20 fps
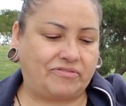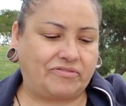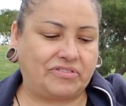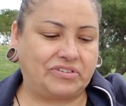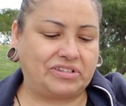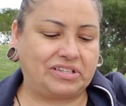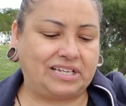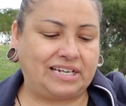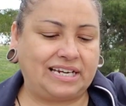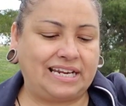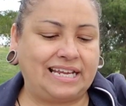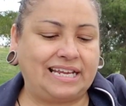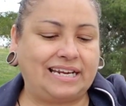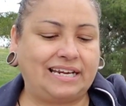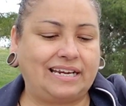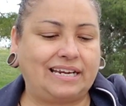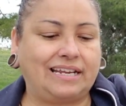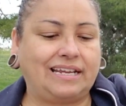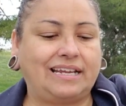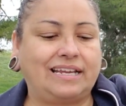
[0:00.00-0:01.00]
For the knit,
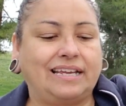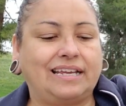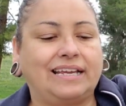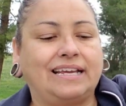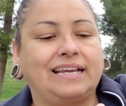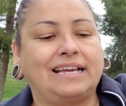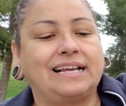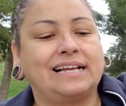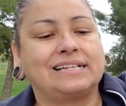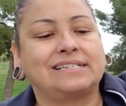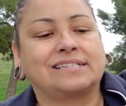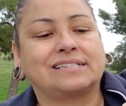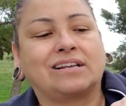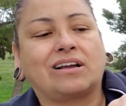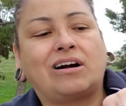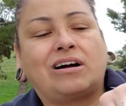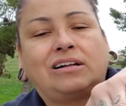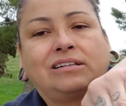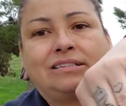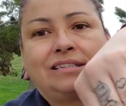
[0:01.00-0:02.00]
it's
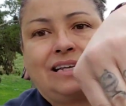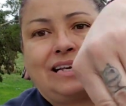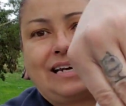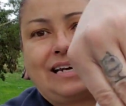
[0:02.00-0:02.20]
called